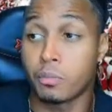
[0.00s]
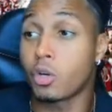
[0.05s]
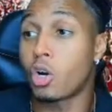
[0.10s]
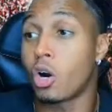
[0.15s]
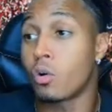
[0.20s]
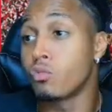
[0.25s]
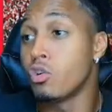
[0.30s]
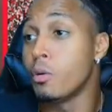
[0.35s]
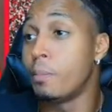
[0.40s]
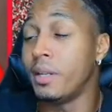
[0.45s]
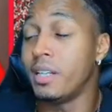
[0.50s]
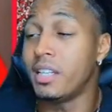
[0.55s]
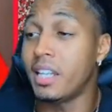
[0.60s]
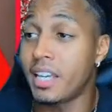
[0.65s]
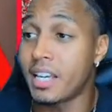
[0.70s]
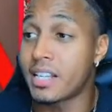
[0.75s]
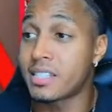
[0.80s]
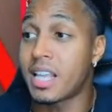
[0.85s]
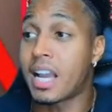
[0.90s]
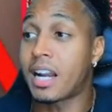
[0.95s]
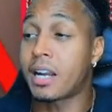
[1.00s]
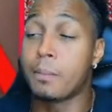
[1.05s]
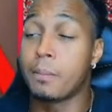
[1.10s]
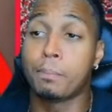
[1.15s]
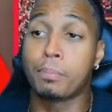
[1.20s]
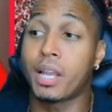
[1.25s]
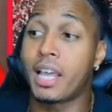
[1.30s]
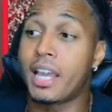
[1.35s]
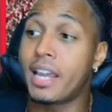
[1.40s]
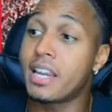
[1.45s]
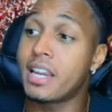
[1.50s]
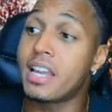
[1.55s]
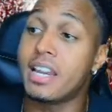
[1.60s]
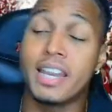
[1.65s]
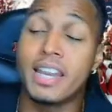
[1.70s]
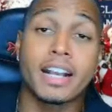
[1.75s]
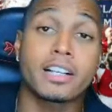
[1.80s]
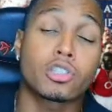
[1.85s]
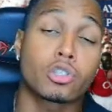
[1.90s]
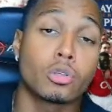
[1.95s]
We got Ruben Dias that can play
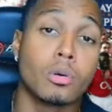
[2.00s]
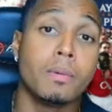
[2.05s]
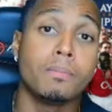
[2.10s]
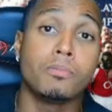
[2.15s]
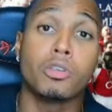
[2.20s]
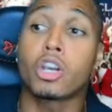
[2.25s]
next to him.